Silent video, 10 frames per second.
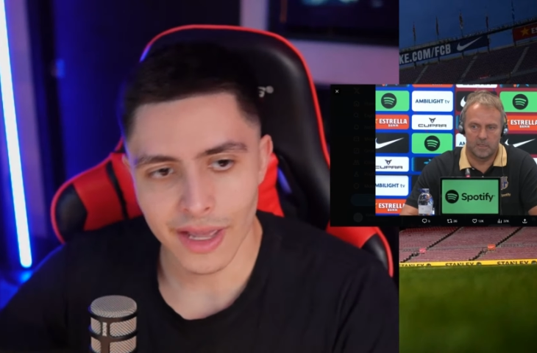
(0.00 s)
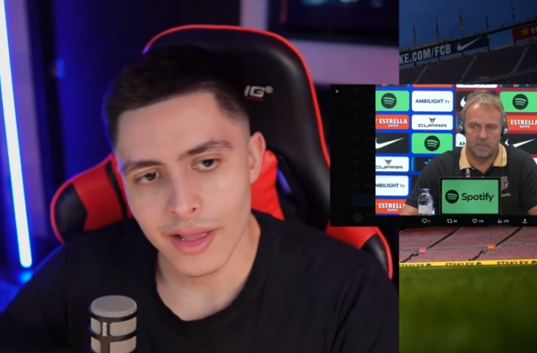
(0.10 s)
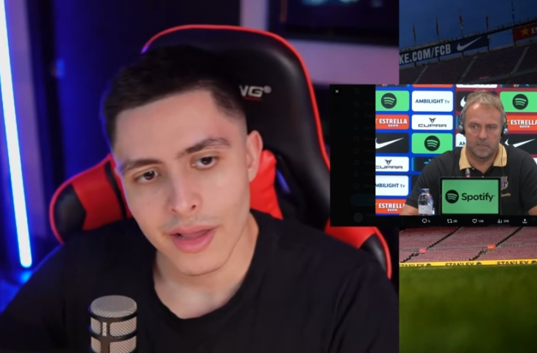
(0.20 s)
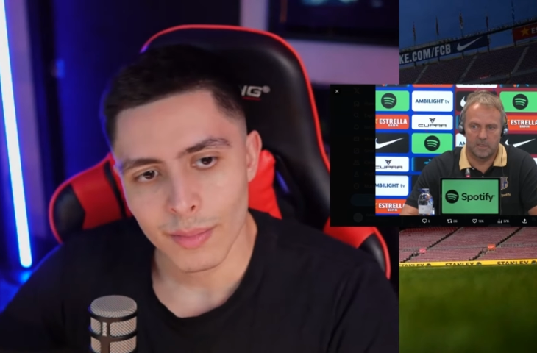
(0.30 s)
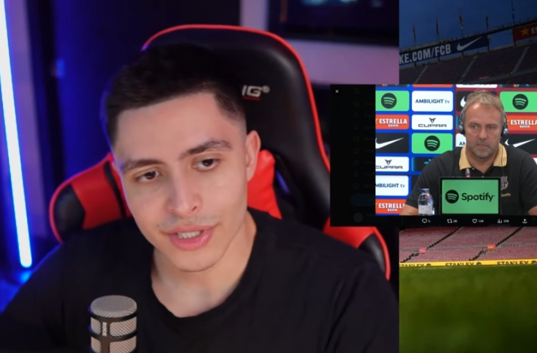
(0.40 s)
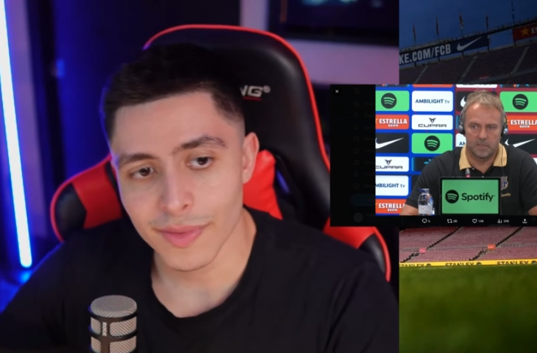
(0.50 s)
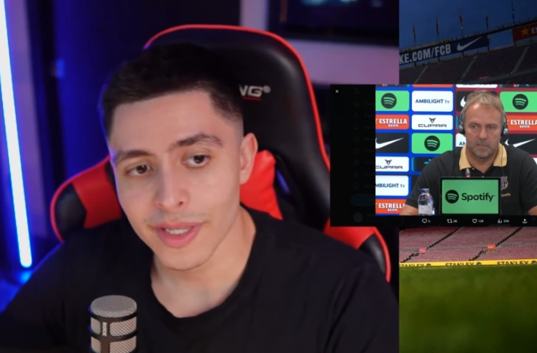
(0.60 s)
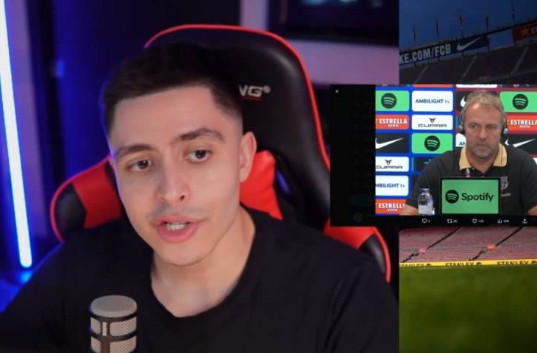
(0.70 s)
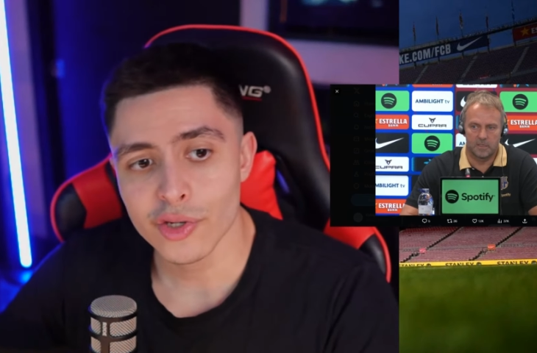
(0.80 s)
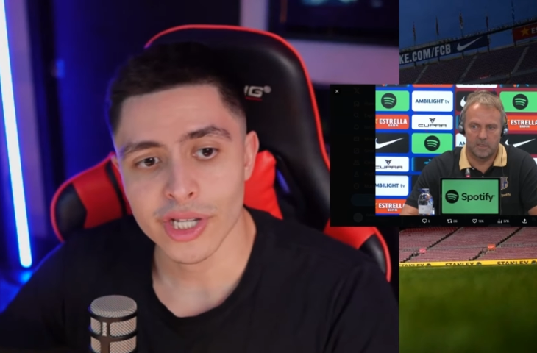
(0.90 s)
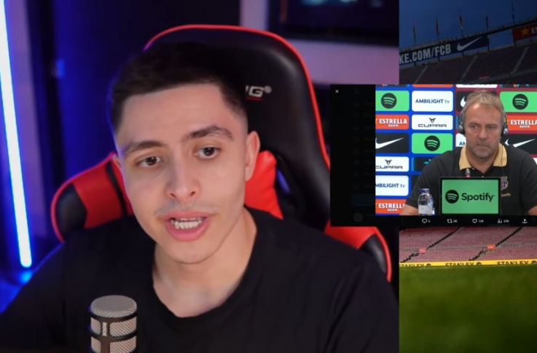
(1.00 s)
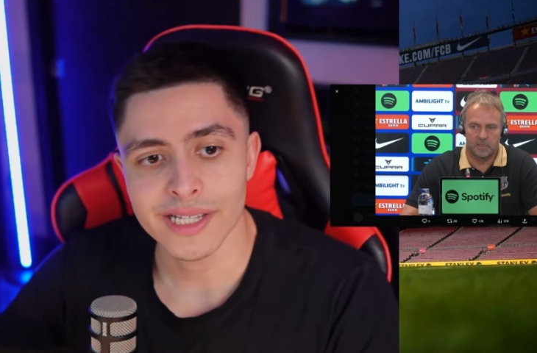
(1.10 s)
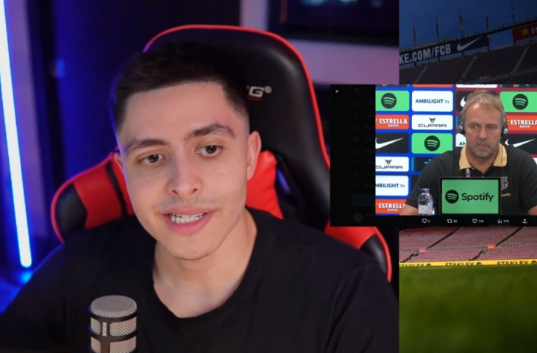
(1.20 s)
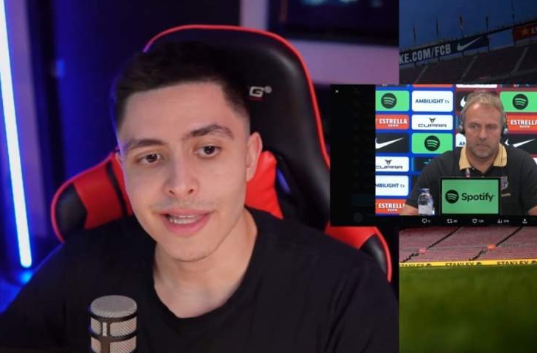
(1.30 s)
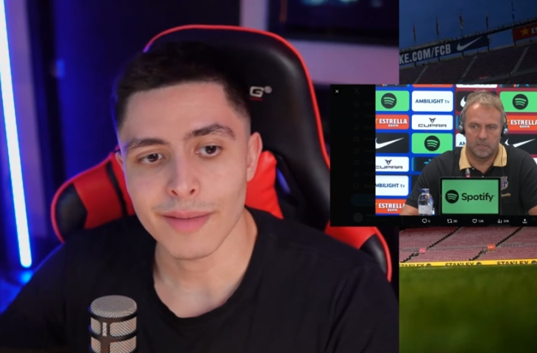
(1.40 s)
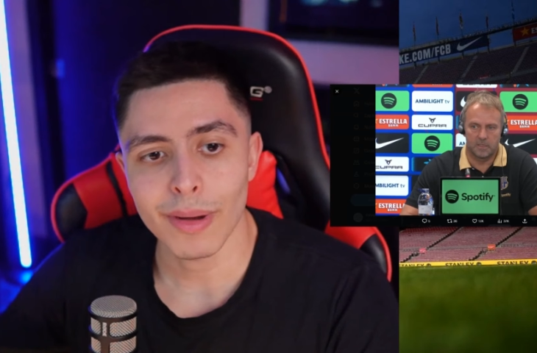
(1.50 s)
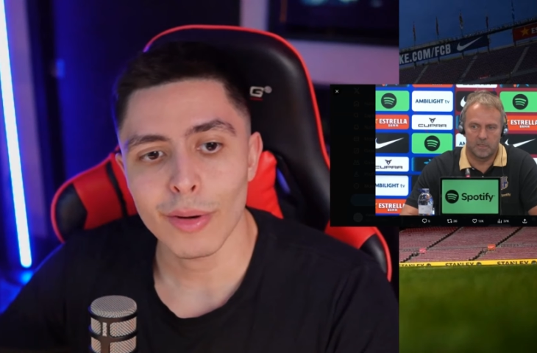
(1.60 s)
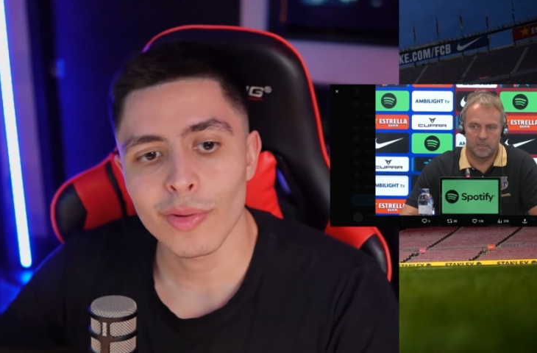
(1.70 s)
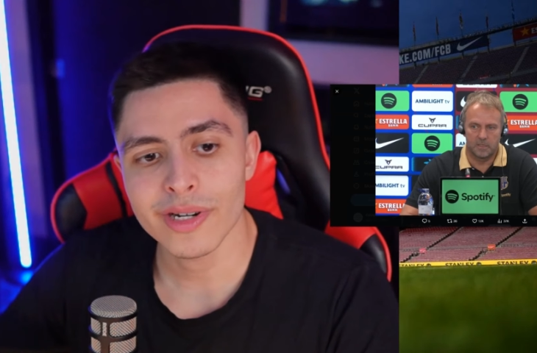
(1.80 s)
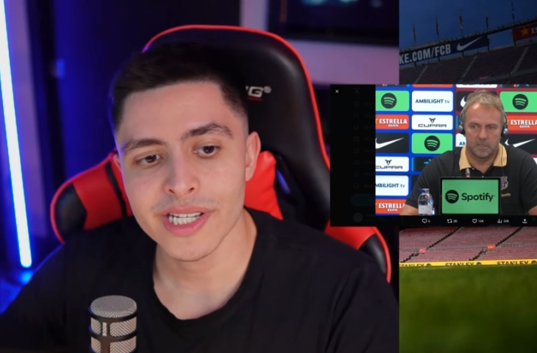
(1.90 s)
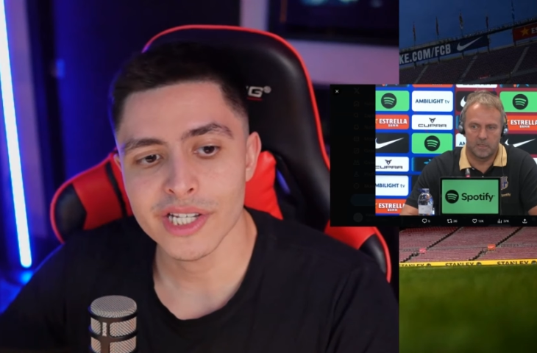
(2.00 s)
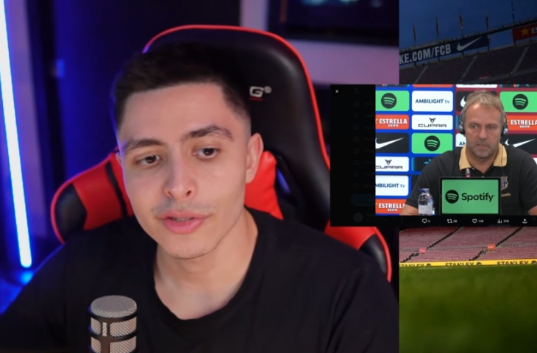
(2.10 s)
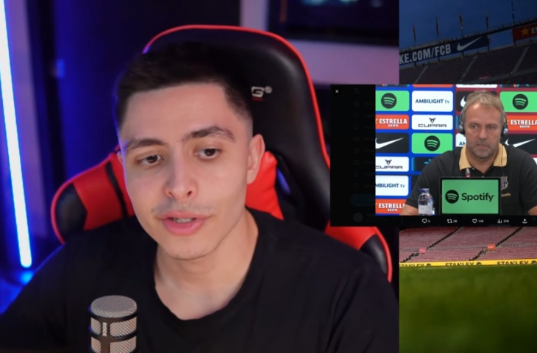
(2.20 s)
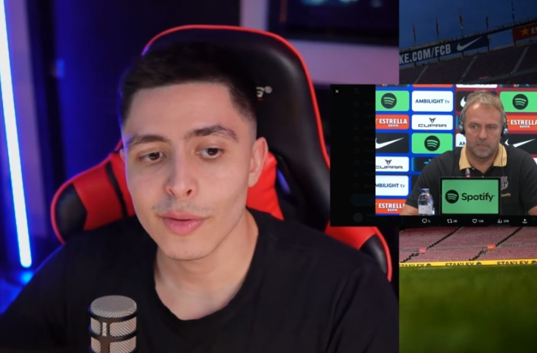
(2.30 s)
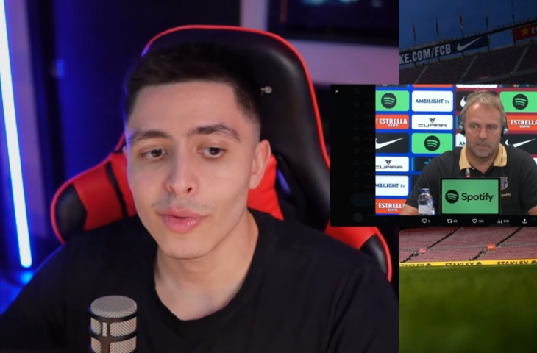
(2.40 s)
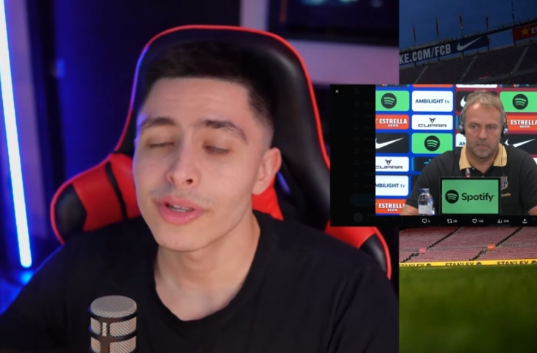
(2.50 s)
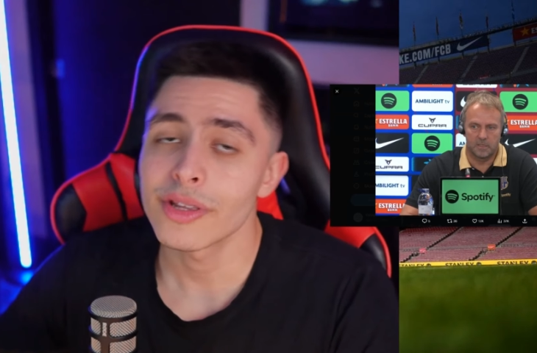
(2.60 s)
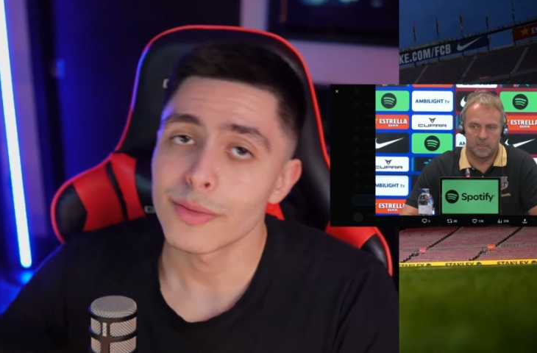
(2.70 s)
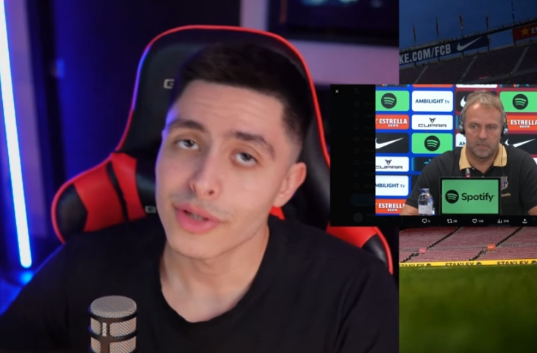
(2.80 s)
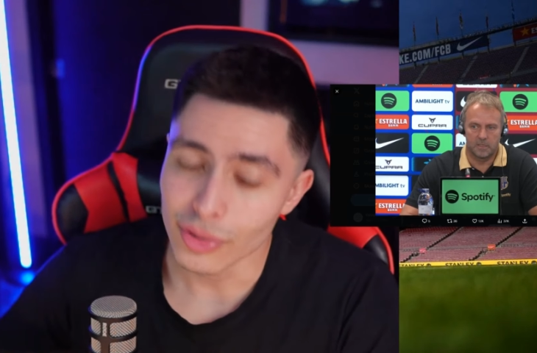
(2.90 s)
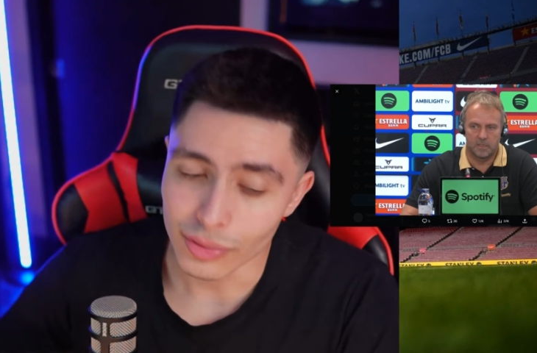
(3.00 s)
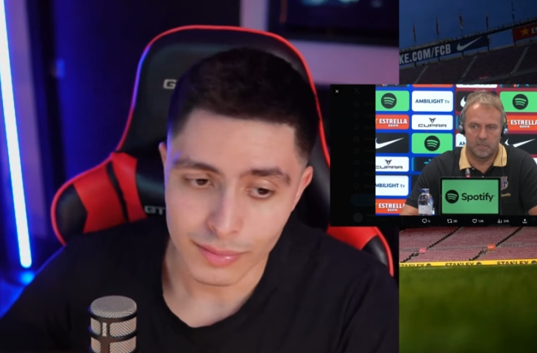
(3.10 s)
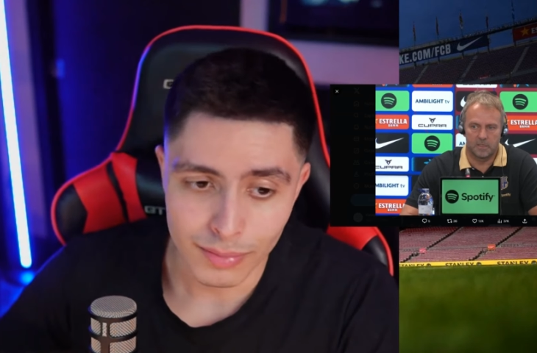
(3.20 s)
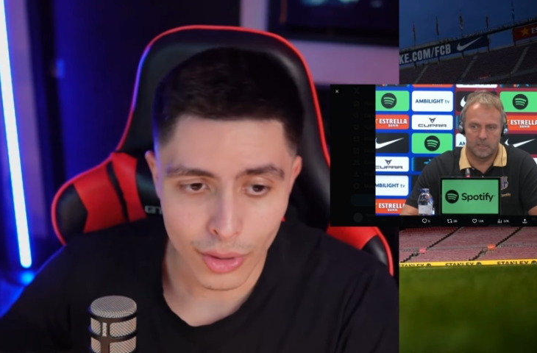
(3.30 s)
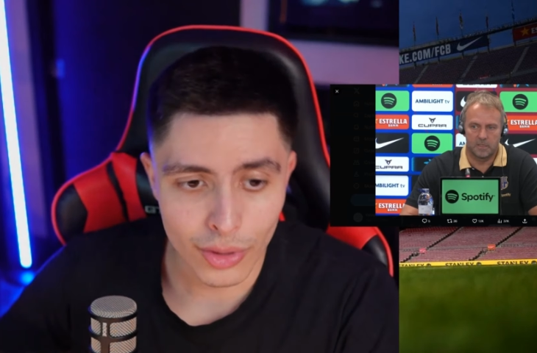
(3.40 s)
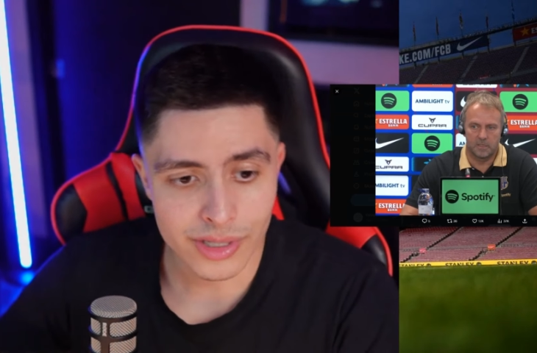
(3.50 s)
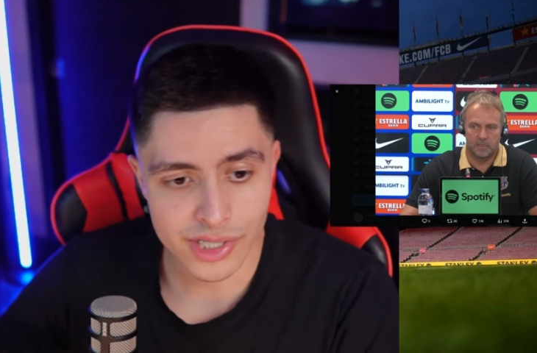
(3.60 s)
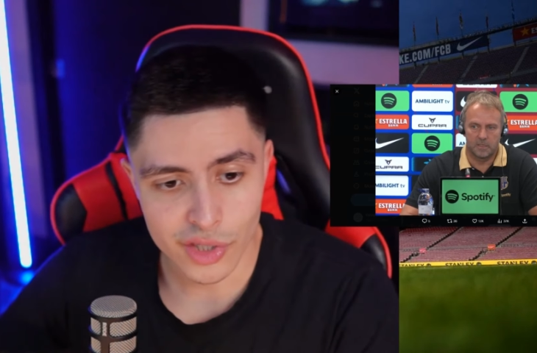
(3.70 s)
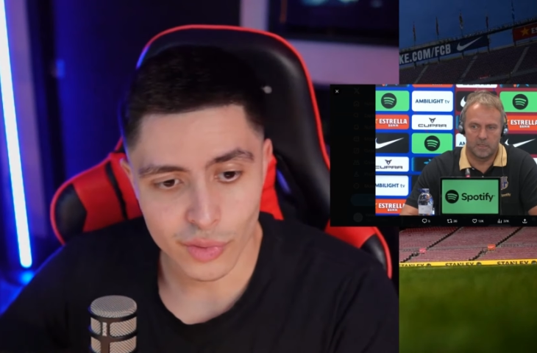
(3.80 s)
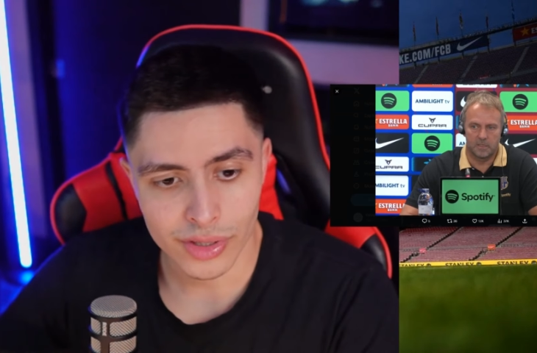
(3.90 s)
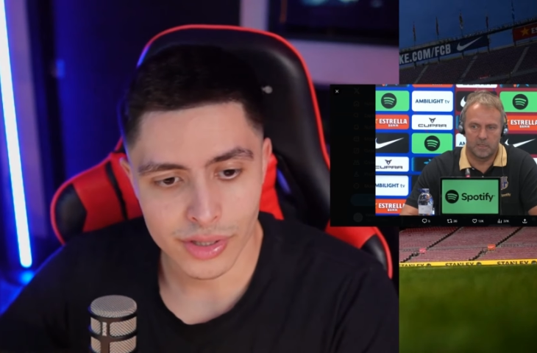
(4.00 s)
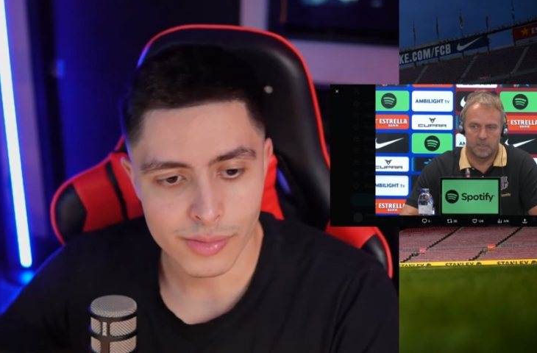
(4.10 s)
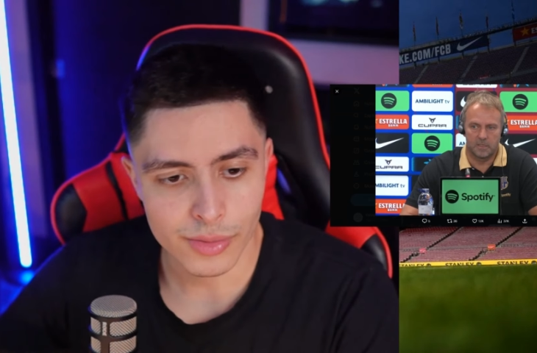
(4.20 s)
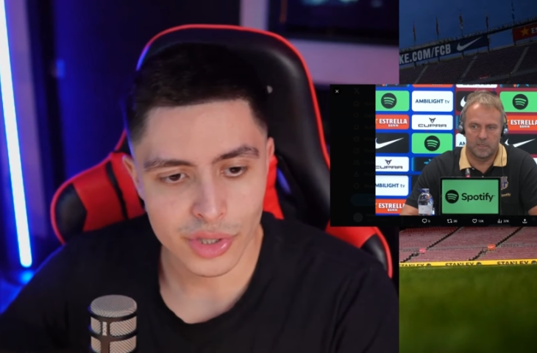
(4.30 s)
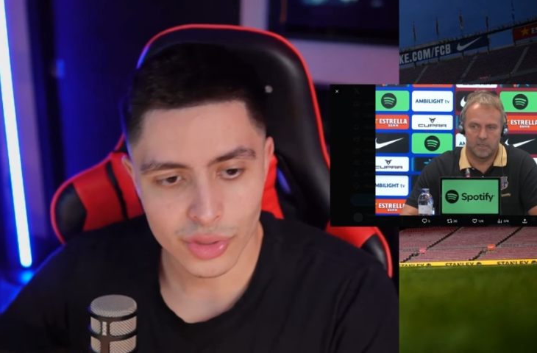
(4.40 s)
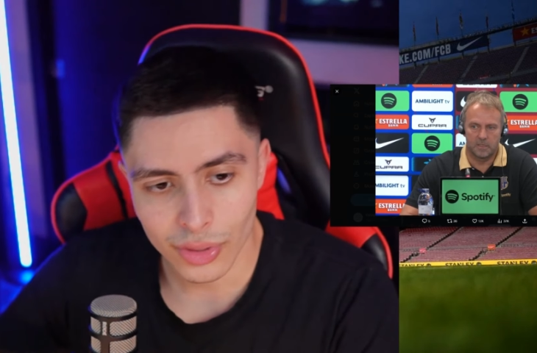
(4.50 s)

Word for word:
Speaker 1: But something interesting, guys, is that Pau Cubarsi is going to be wearing the number two. Pau Cubarsi is wearing the number two.